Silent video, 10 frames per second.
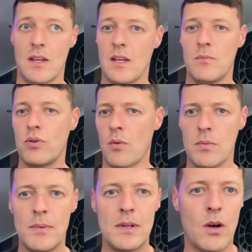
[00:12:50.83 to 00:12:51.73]

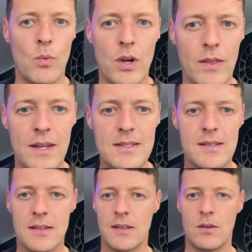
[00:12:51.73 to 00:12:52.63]
probably not worth
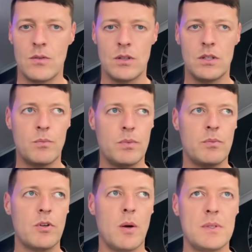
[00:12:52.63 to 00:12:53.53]
it. Your
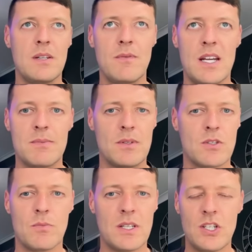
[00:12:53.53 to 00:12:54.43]
property investment
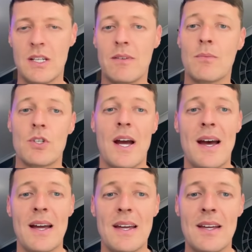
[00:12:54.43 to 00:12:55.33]
should be achieving much
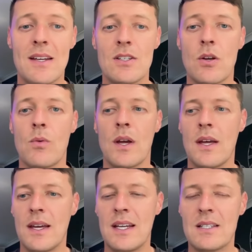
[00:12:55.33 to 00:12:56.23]
higher. So
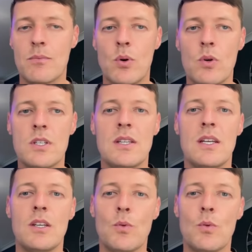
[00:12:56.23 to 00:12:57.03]
it's important that you